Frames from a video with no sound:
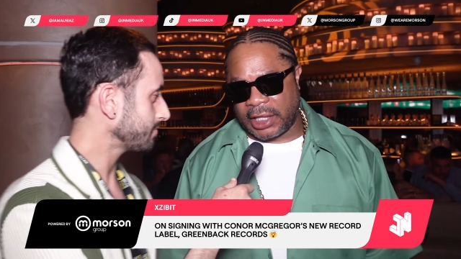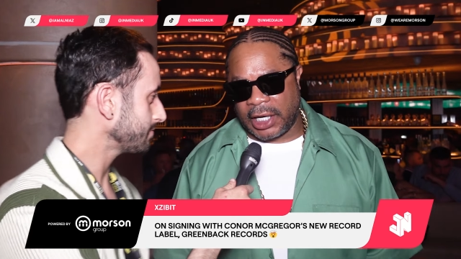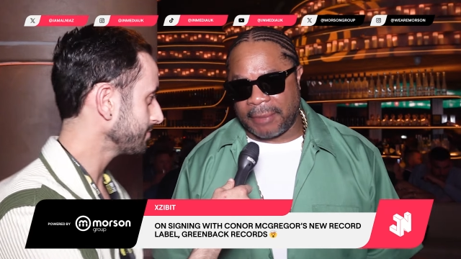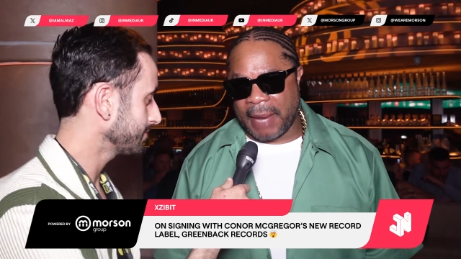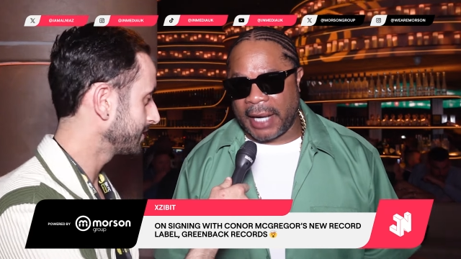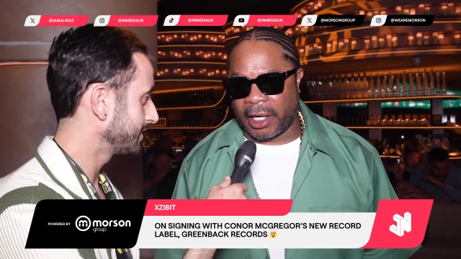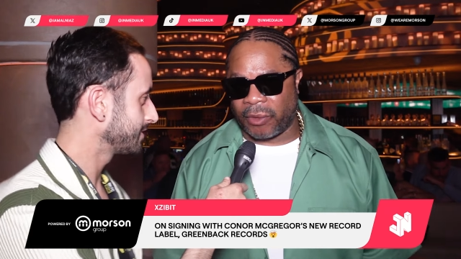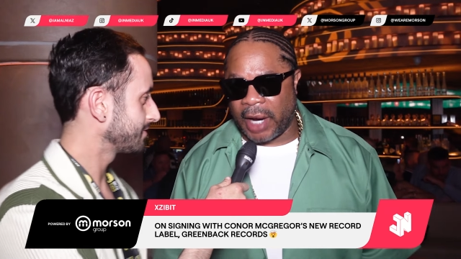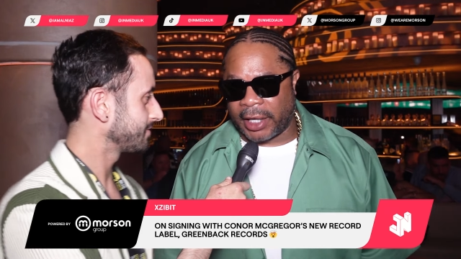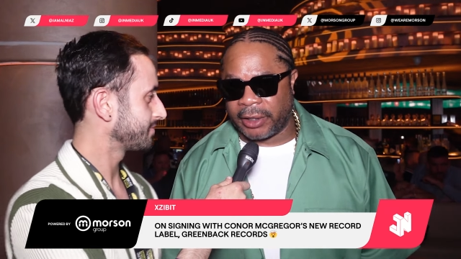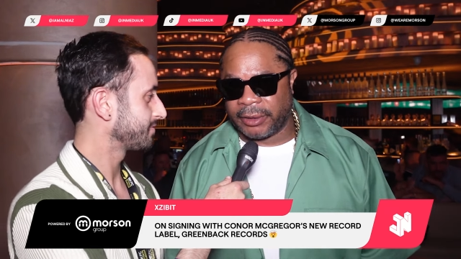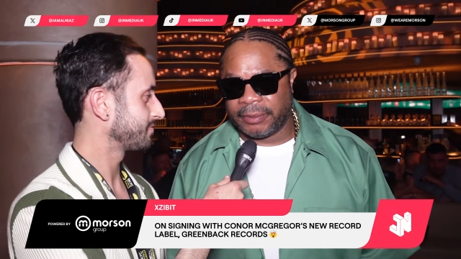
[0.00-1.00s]
Speaker 1: Kingmaker
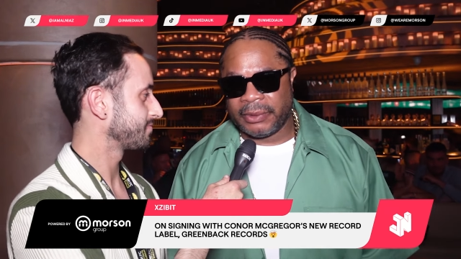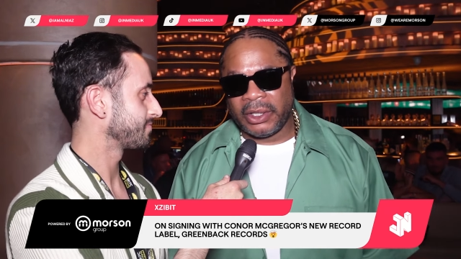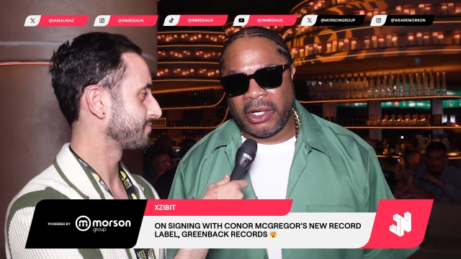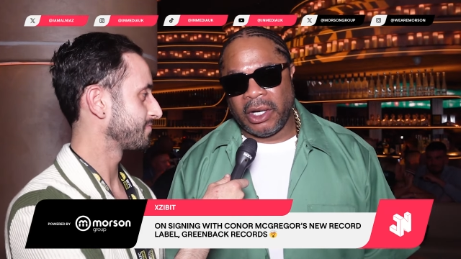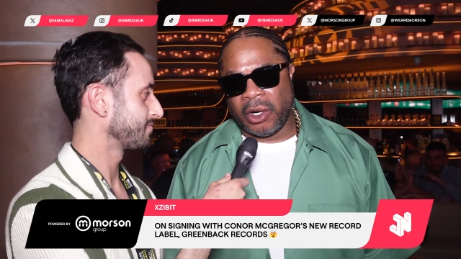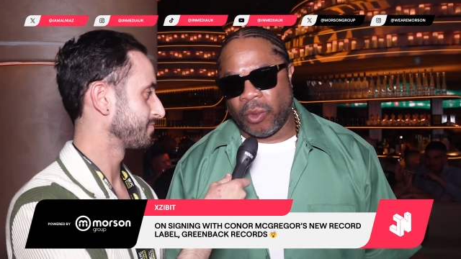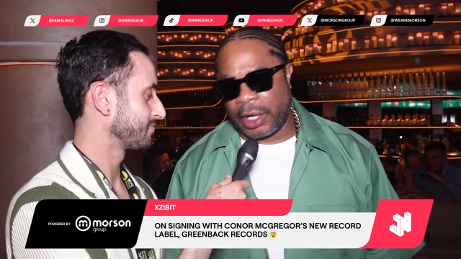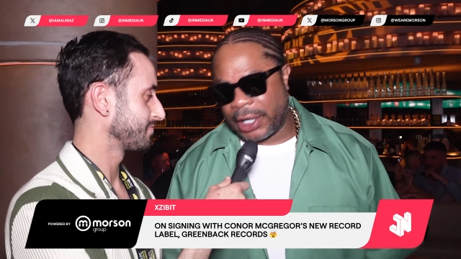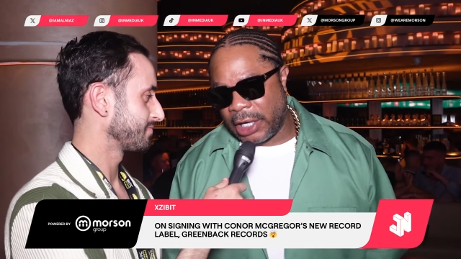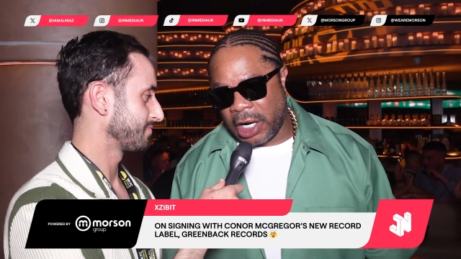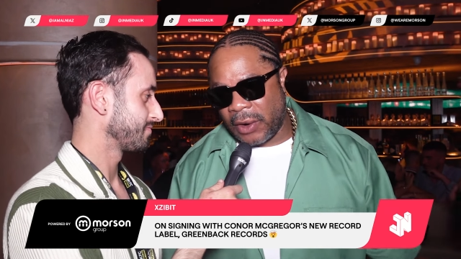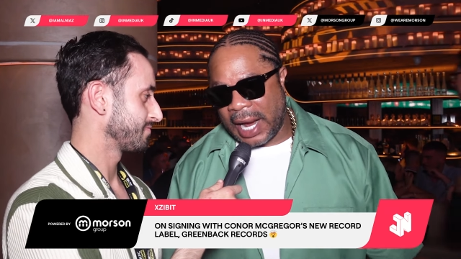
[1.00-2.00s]
record. We're going
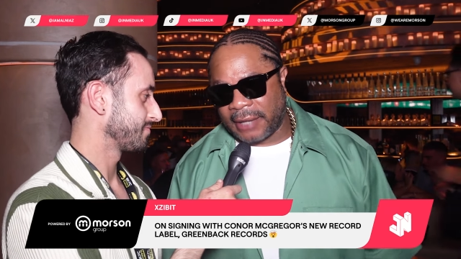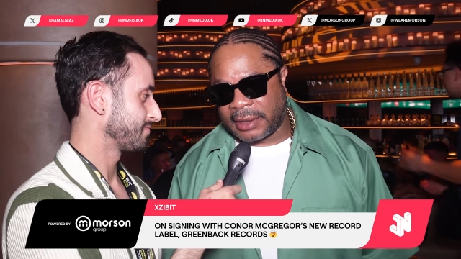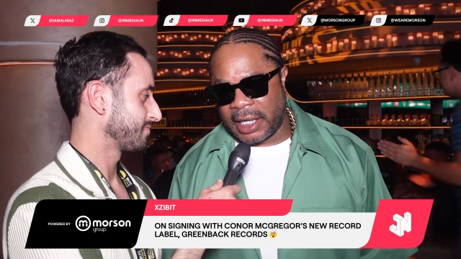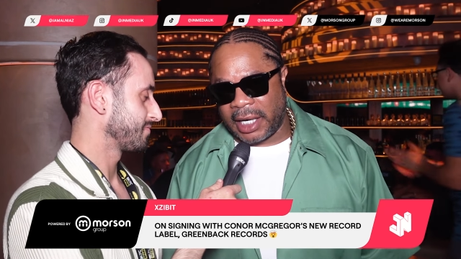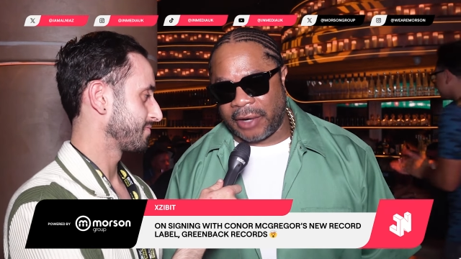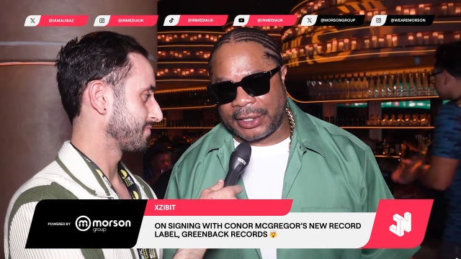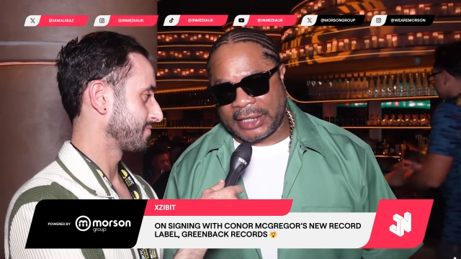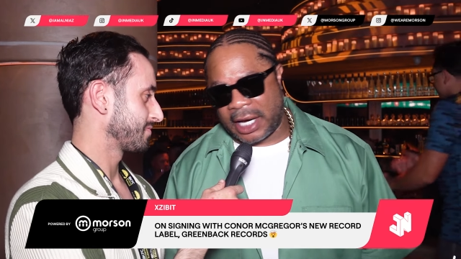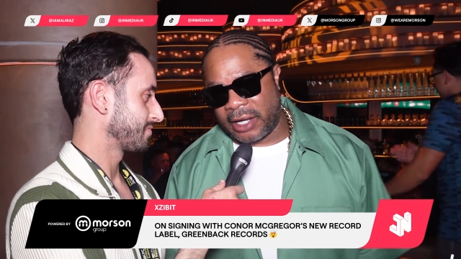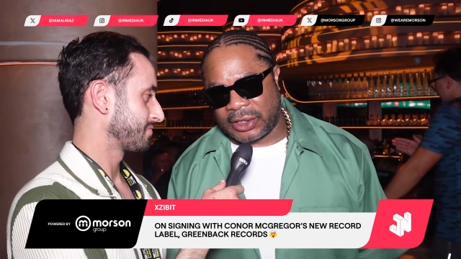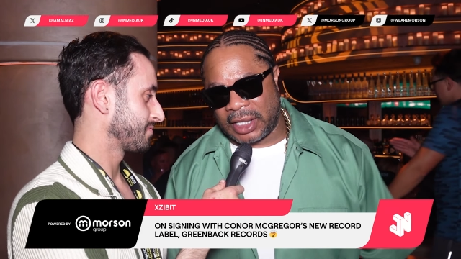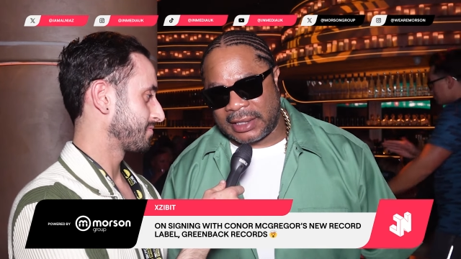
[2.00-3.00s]
to go out there and tear
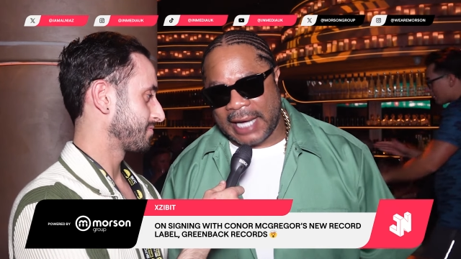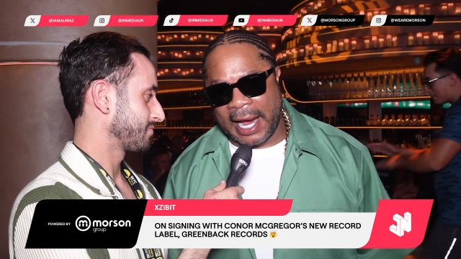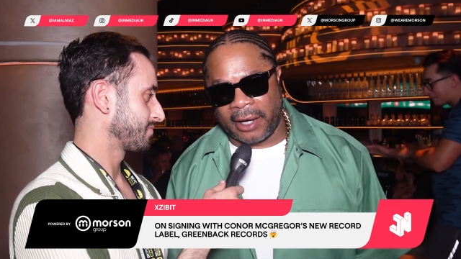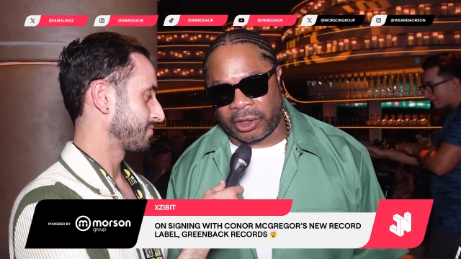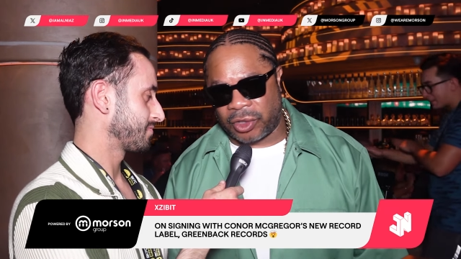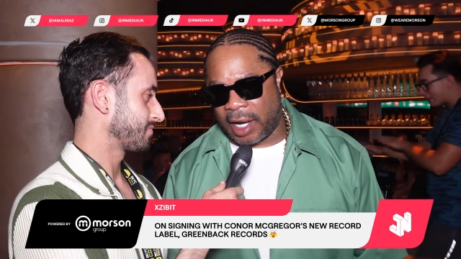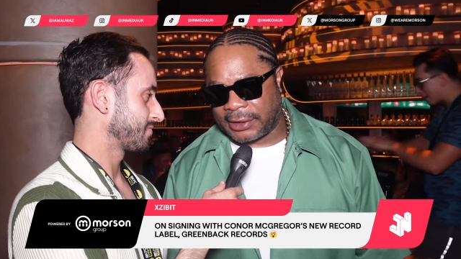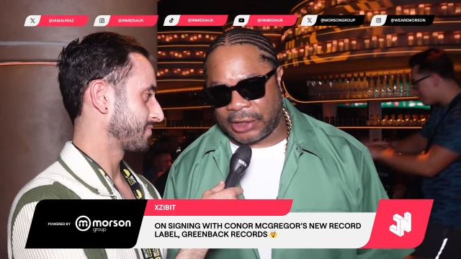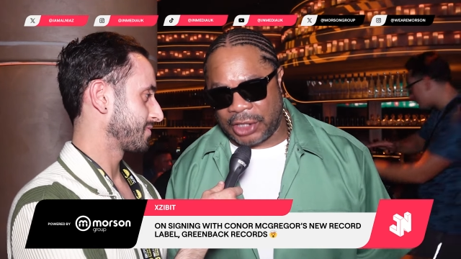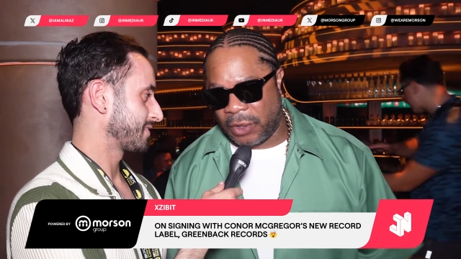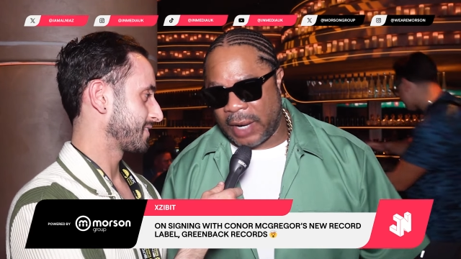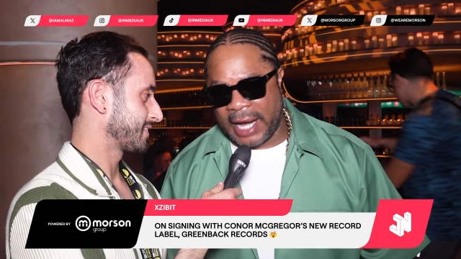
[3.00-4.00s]
down across the
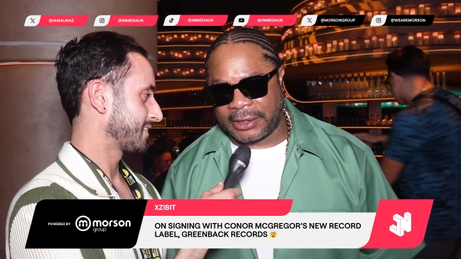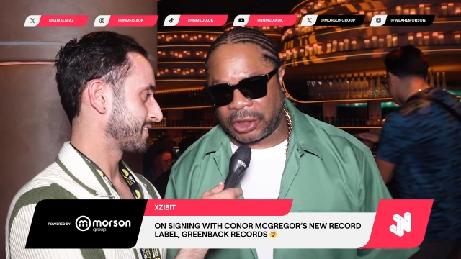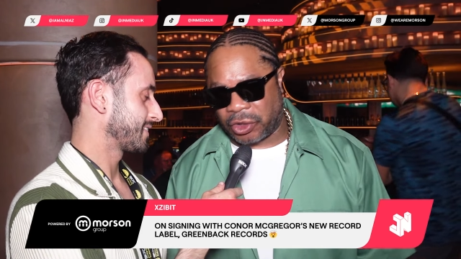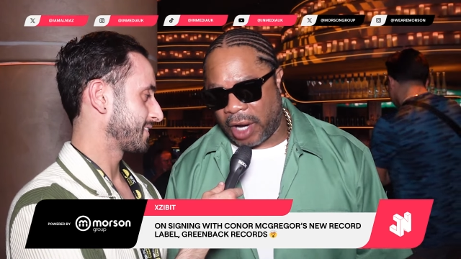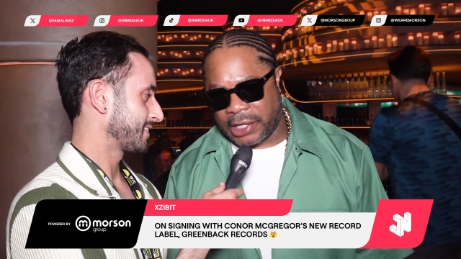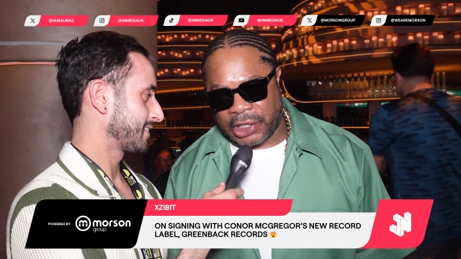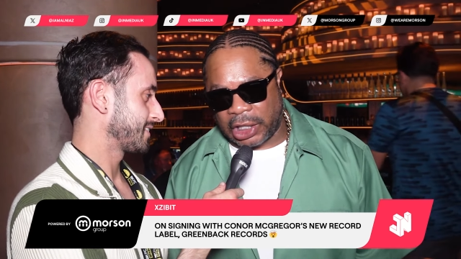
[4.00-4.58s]
U S, across the